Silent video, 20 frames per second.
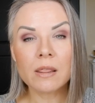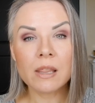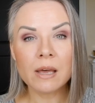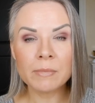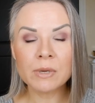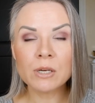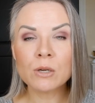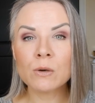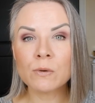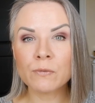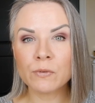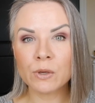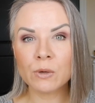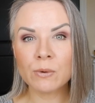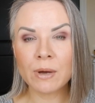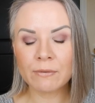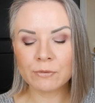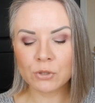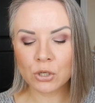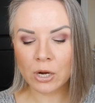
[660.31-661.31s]
Let me know if
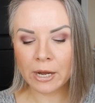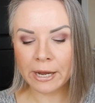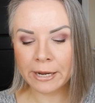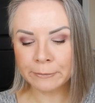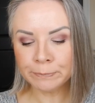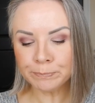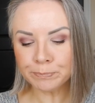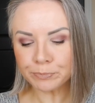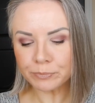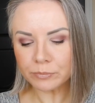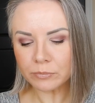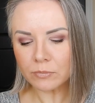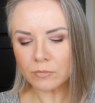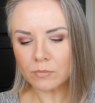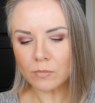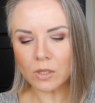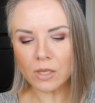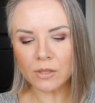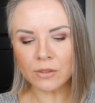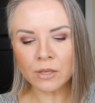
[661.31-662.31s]
you have tried
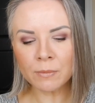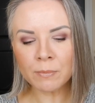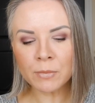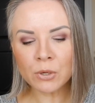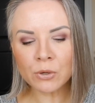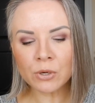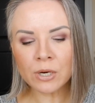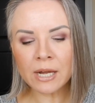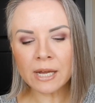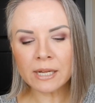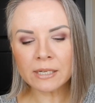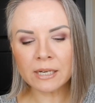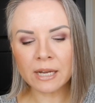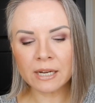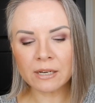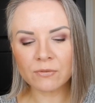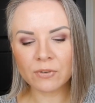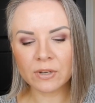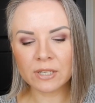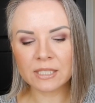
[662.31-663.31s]
the Murad
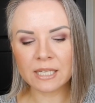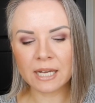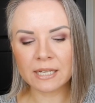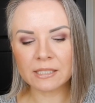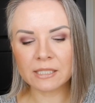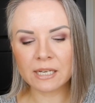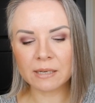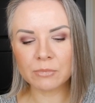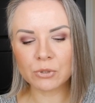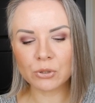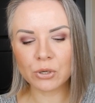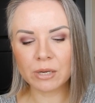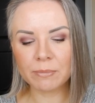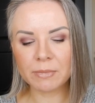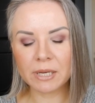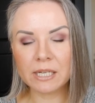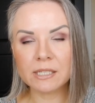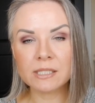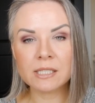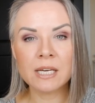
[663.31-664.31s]
Night Fix enzyme
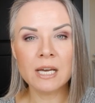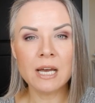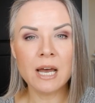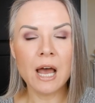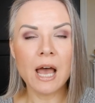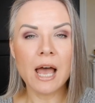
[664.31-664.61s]
treatment